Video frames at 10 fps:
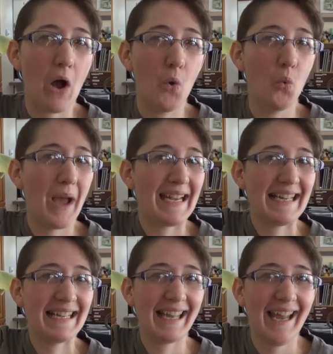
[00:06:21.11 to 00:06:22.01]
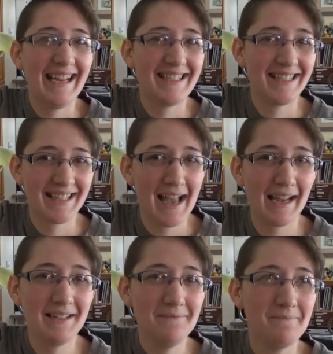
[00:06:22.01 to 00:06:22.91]
wedding cake
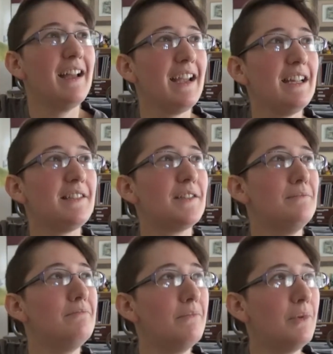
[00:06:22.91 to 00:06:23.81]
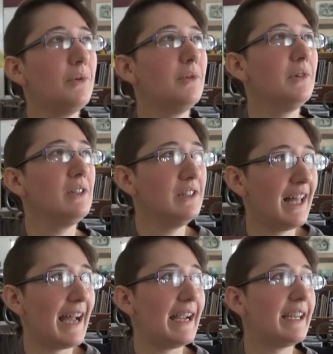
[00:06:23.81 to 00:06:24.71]
design. It's more
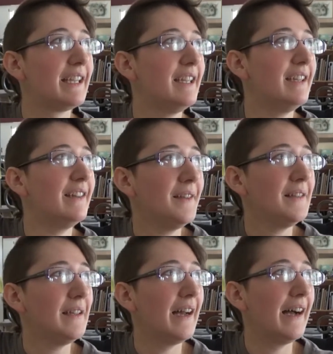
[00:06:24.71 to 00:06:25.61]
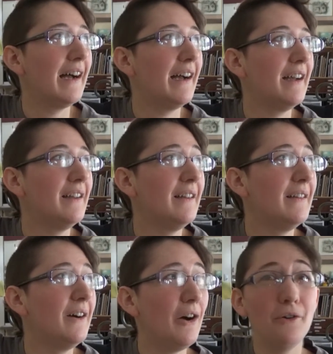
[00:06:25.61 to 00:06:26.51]
like a
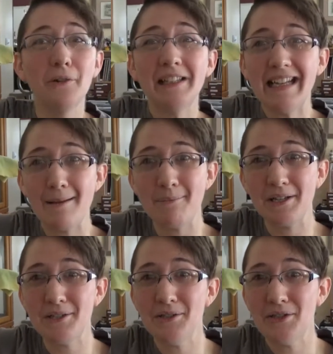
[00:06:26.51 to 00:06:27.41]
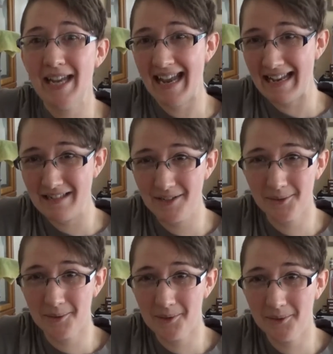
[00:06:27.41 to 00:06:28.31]
overly ambitious
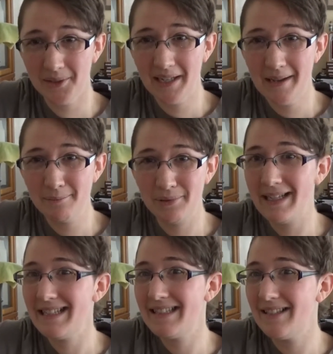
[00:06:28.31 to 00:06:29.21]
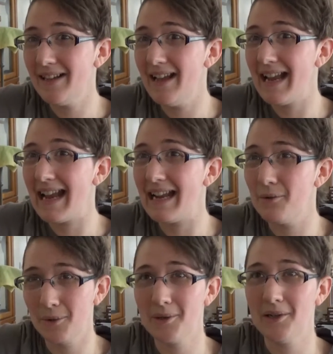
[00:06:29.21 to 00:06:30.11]
10-year-old placed a
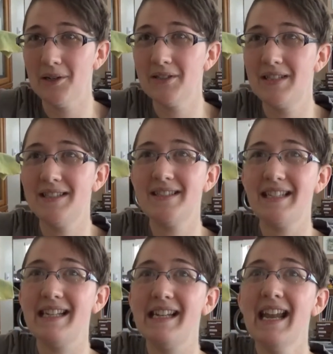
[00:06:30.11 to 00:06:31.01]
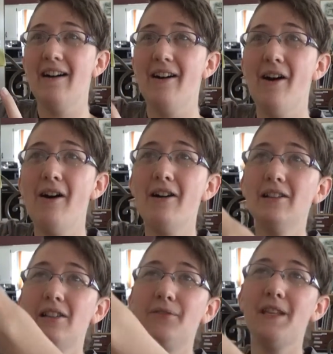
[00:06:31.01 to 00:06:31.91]
order to see
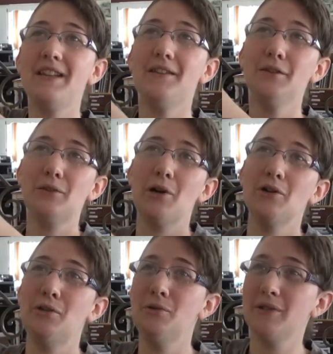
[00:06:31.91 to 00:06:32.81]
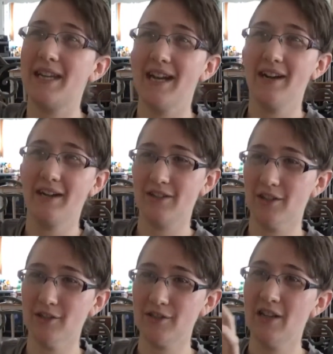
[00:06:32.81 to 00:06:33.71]
all of these little cartoon
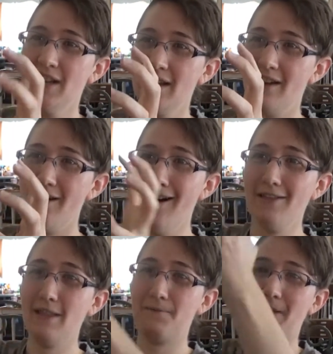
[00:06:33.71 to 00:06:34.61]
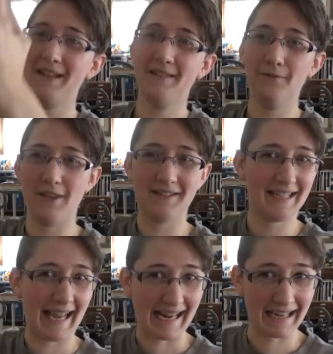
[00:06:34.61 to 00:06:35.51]
characters on the face of this
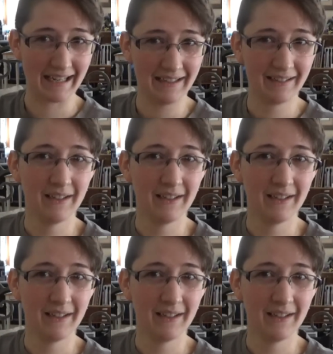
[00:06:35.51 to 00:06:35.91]
cake.